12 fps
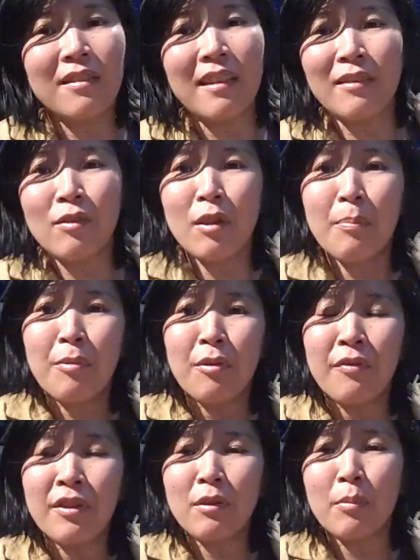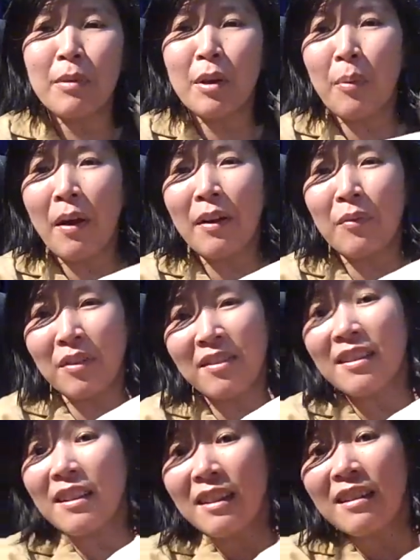it's actually proven to be quite
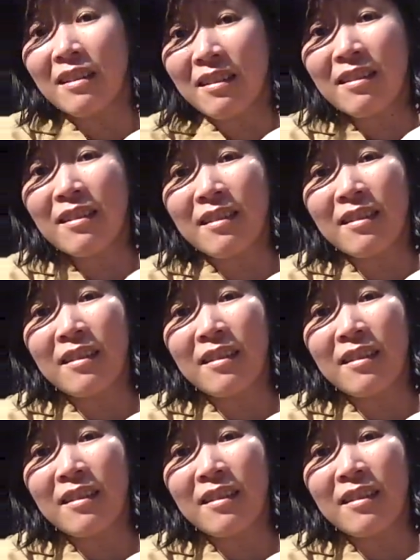resilient.